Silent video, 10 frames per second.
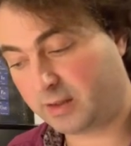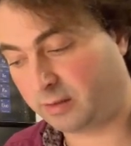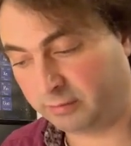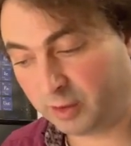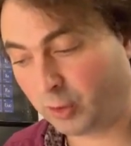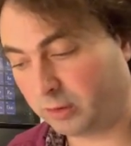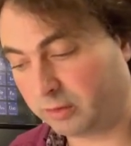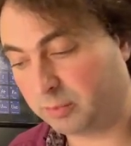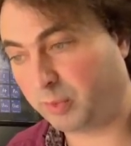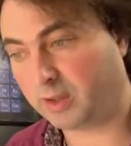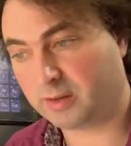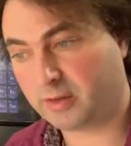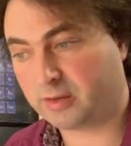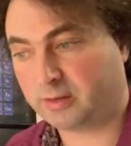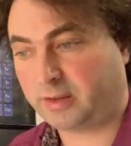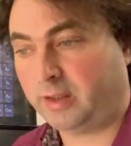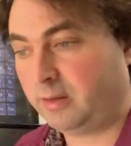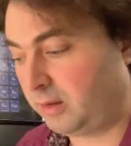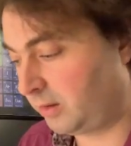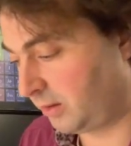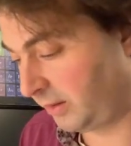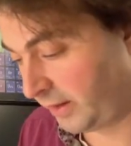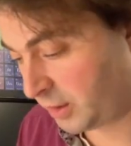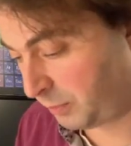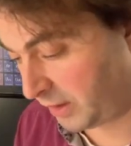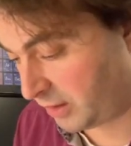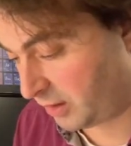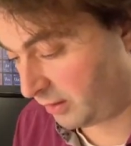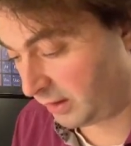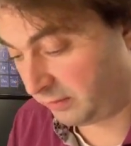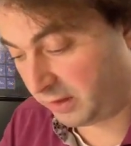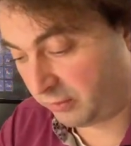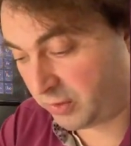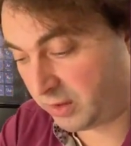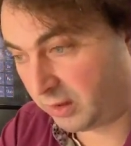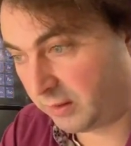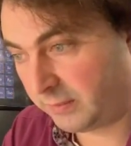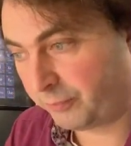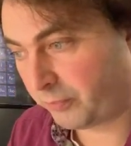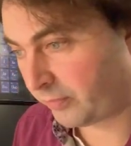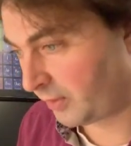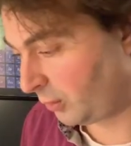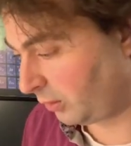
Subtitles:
recurrent parts in our expansion that we have seen all